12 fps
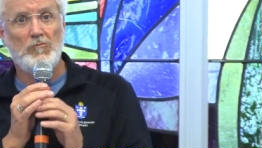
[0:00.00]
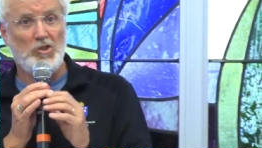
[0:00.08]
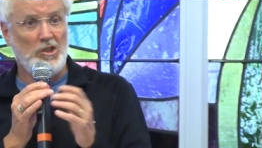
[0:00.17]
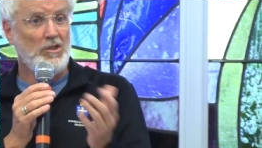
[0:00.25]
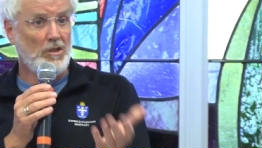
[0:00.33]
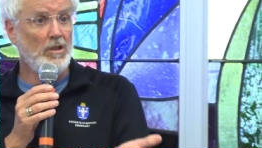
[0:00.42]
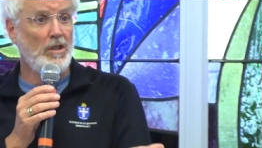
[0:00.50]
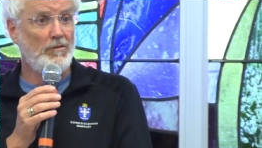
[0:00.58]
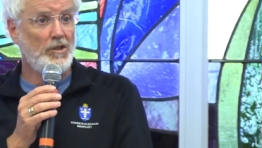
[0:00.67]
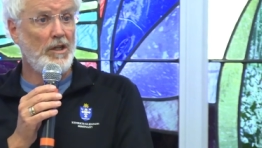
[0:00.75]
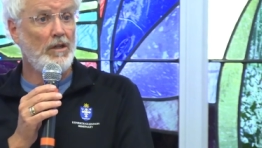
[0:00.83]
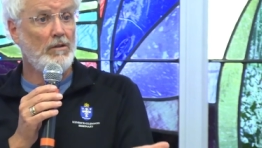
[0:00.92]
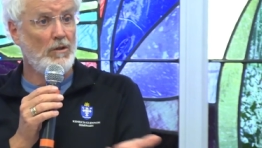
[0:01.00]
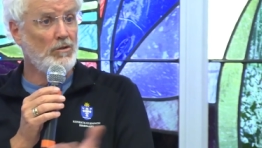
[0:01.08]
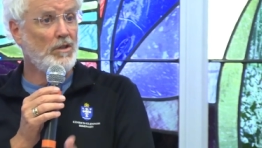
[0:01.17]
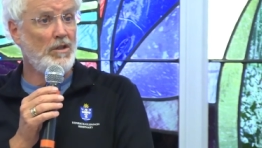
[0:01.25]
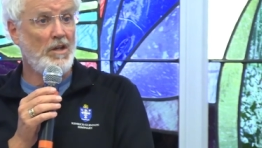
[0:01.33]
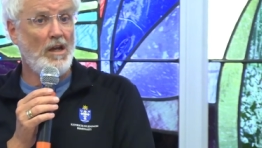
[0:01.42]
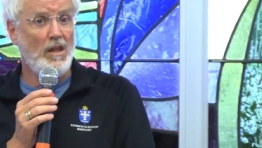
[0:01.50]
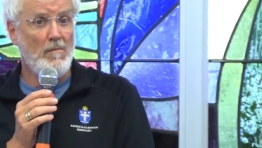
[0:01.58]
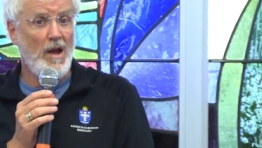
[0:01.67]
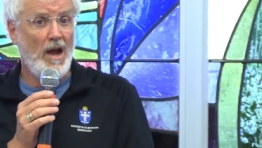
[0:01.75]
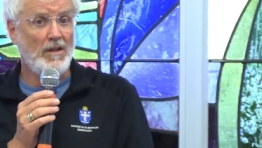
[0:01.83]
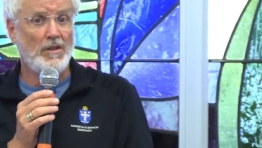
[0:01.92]
She still lives there, goes to daily
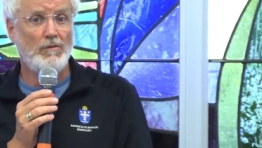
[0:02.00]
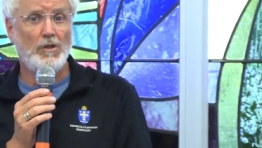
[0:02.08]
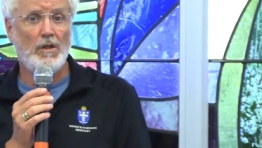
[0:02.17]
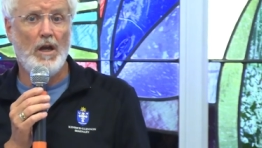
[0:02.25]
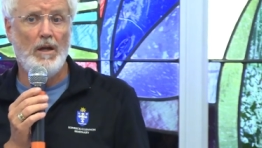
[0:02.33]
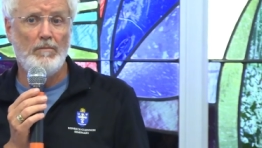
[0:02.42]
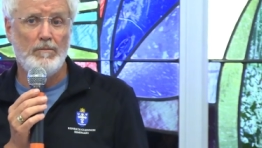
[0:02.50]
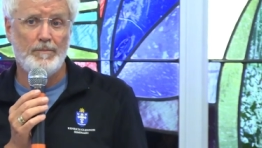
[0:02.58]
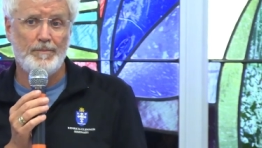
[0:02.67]
mass if she can.